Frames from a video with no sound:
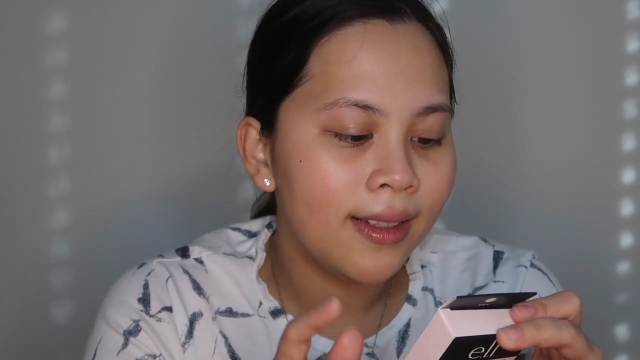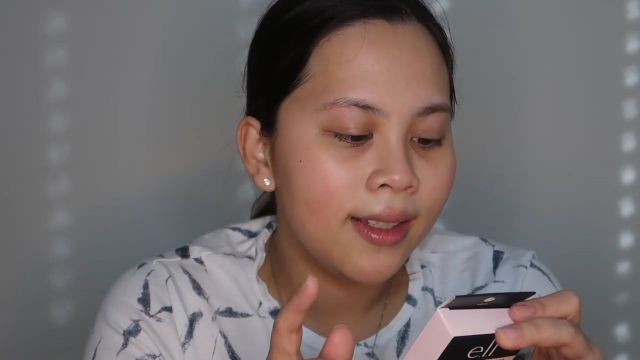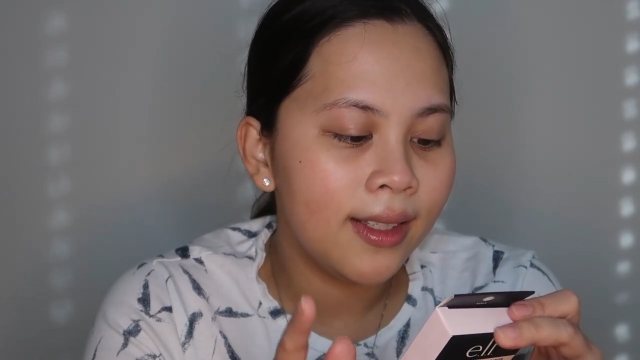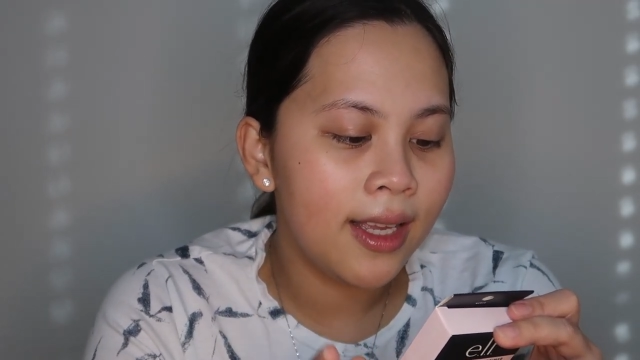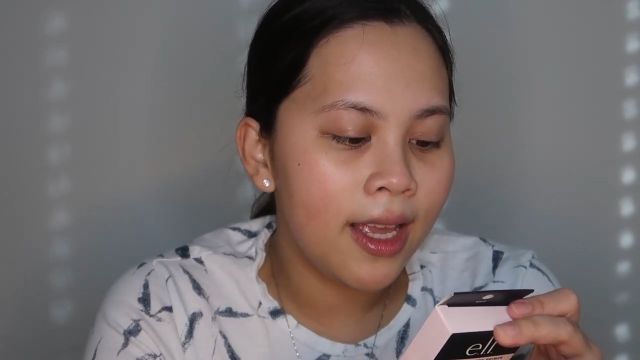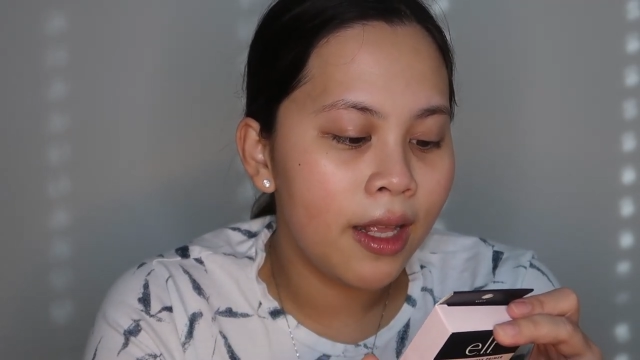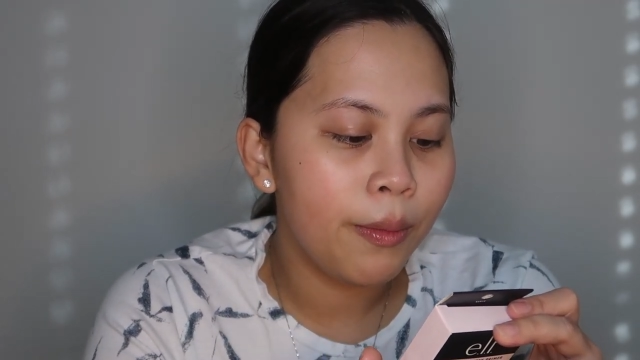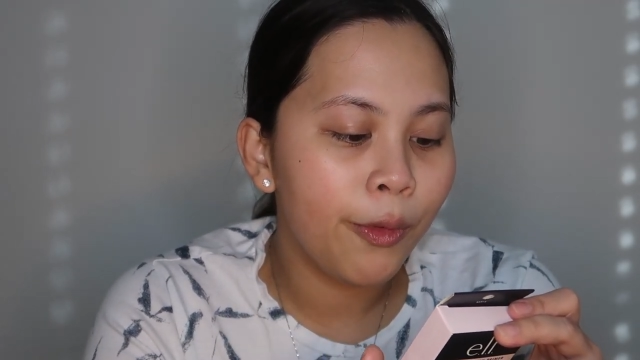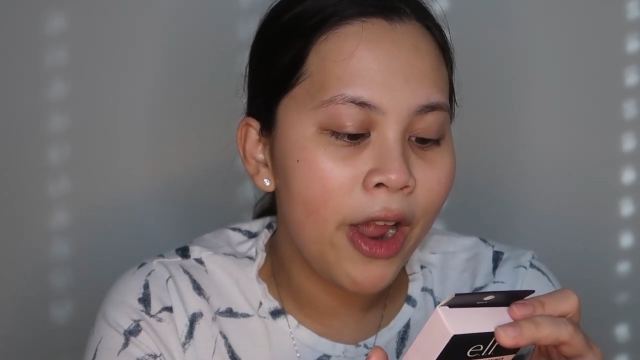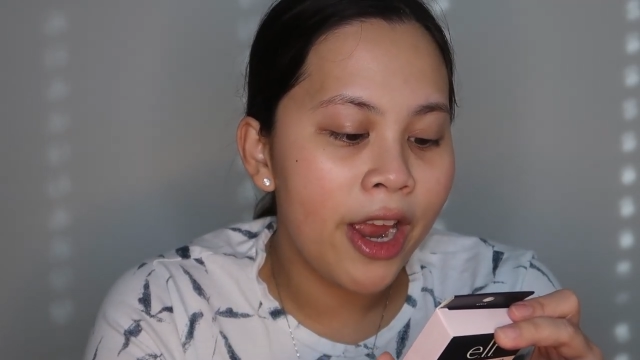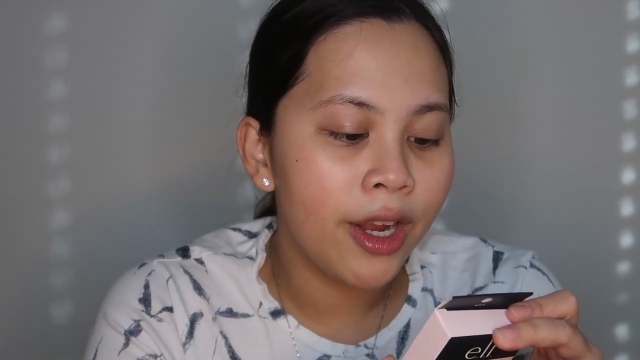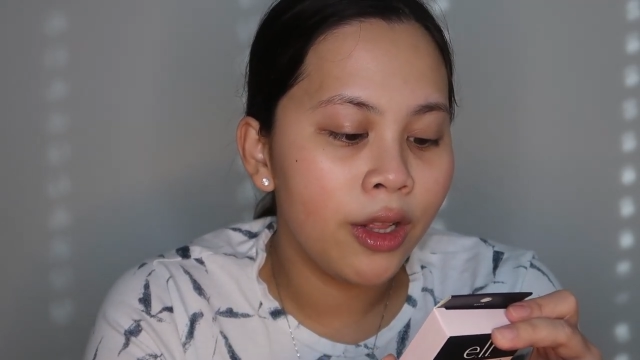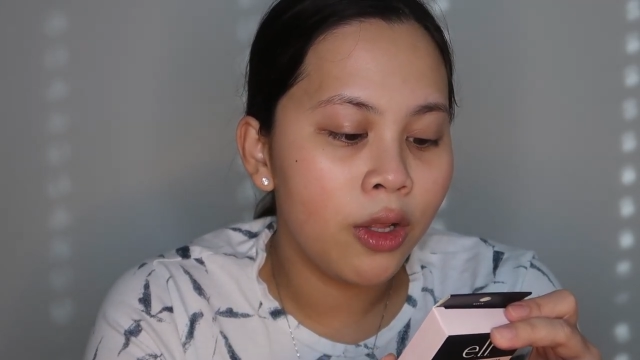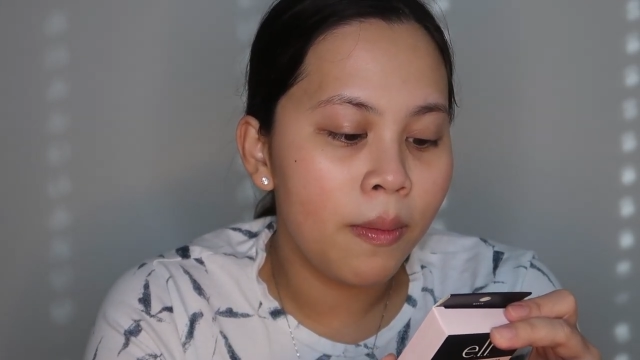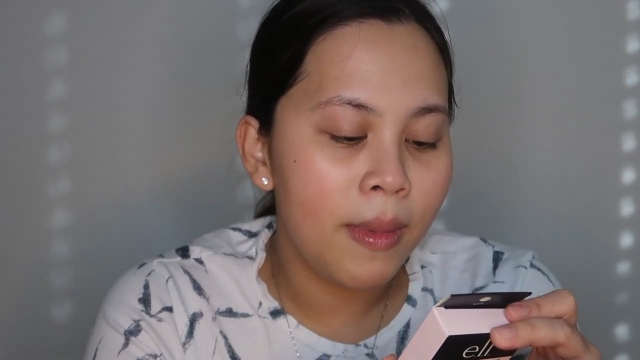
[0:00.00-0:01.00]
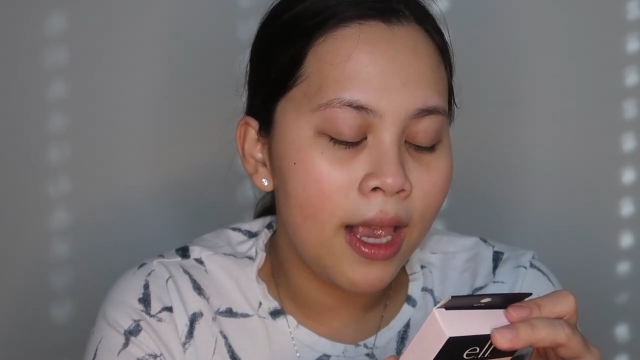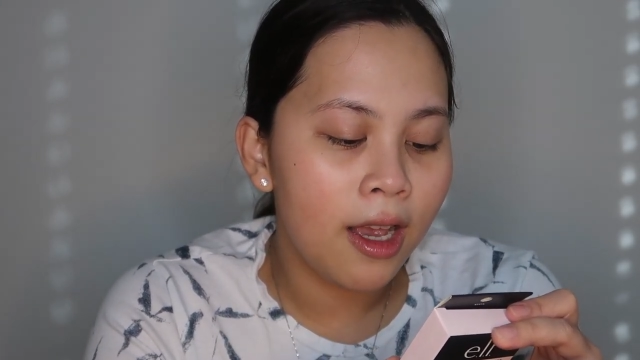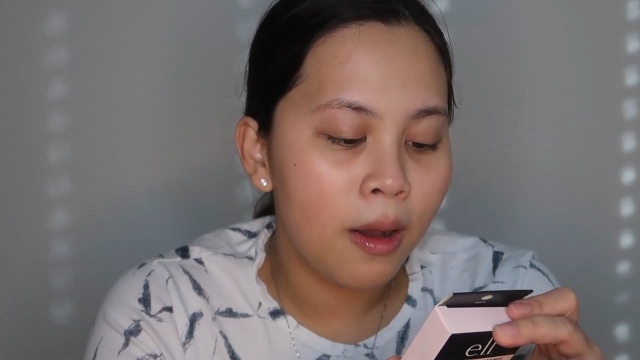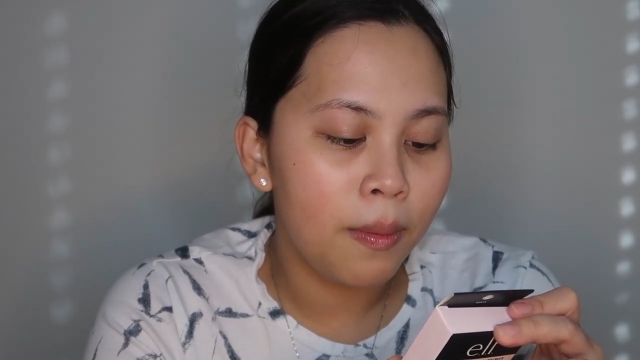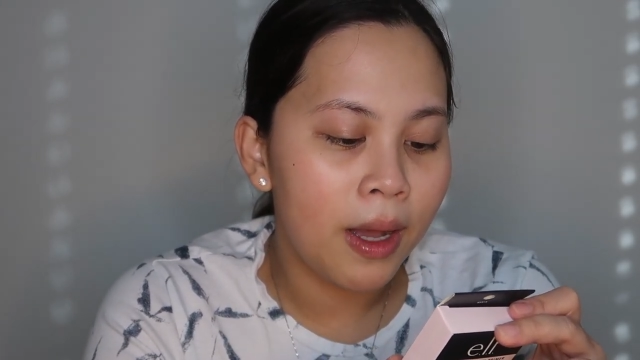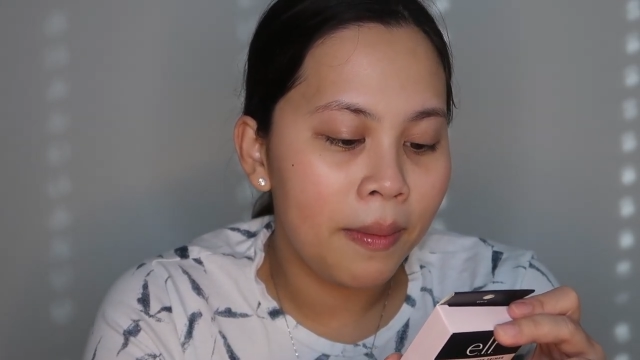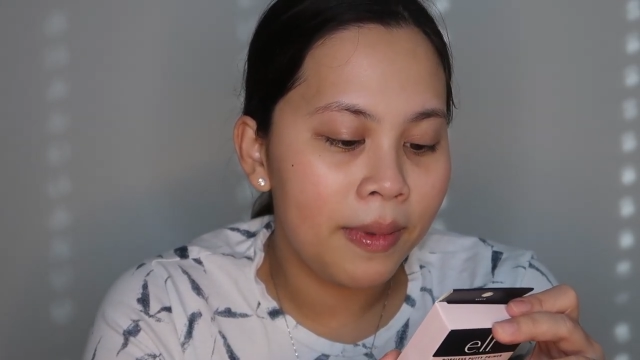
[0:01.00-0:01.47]
skin prior to
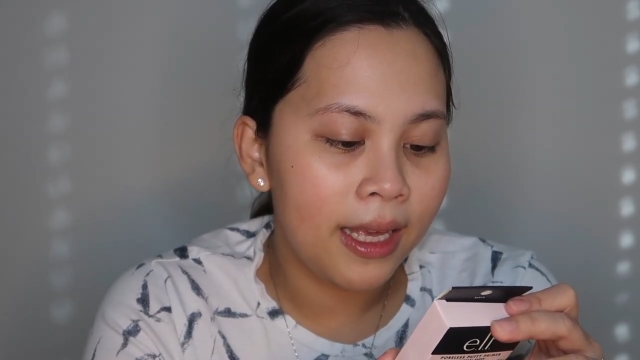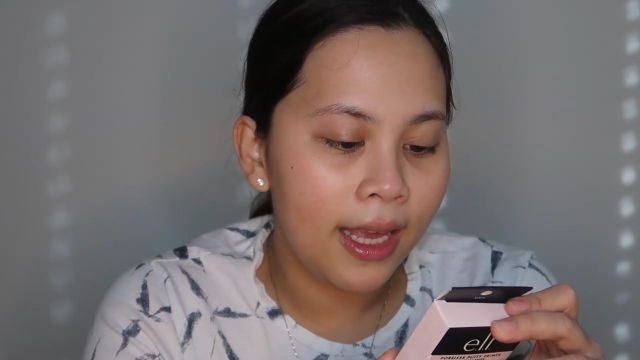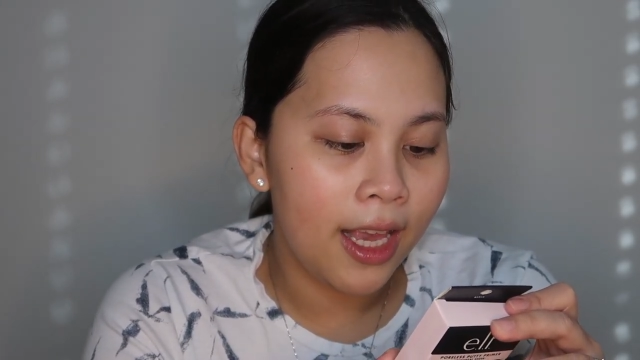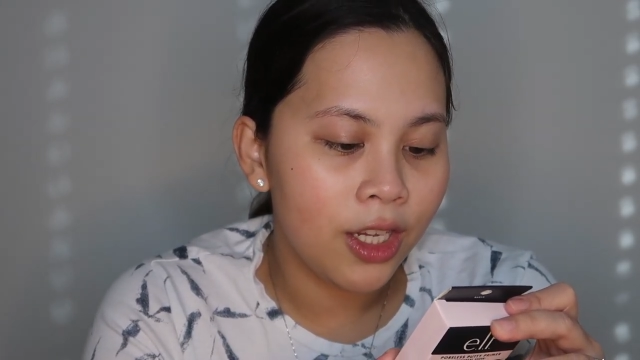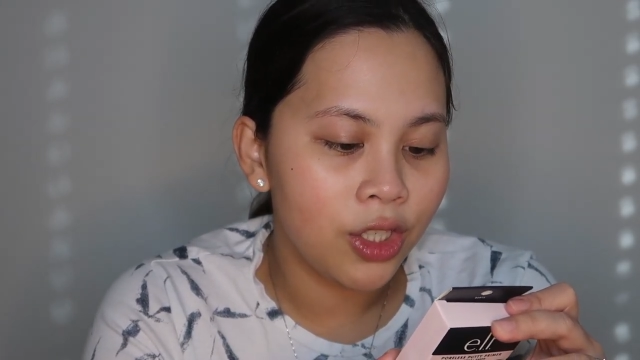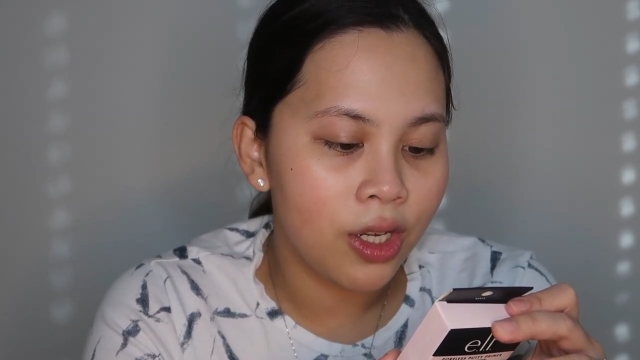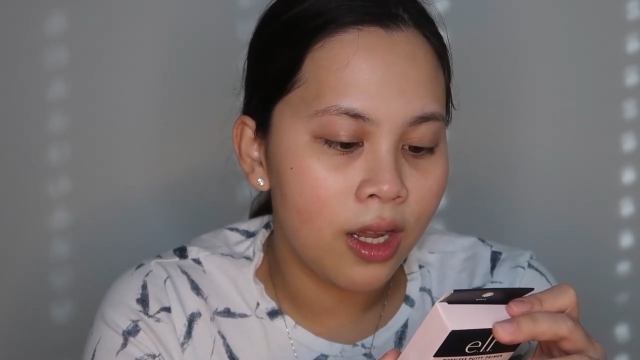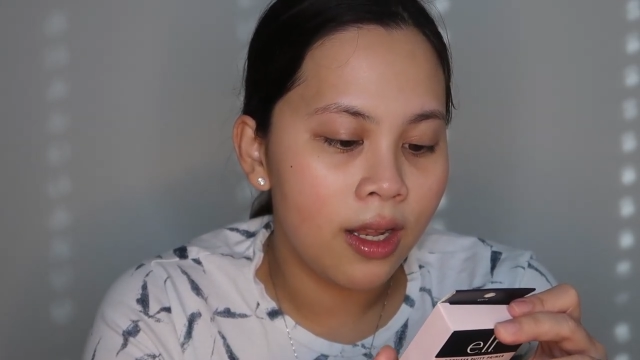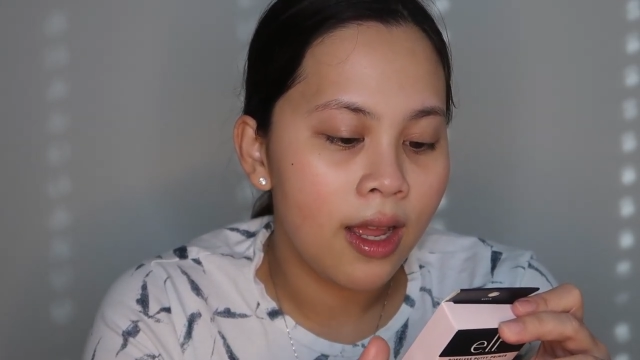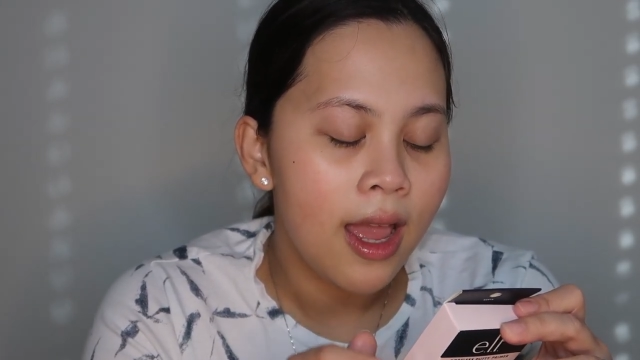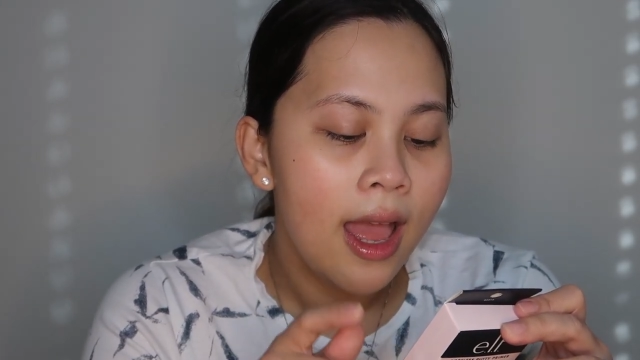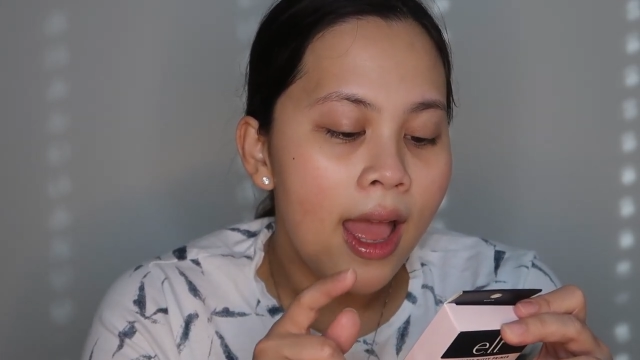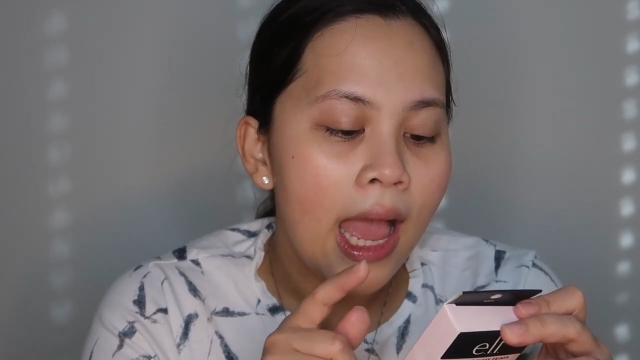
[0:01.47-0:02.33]
makeup application.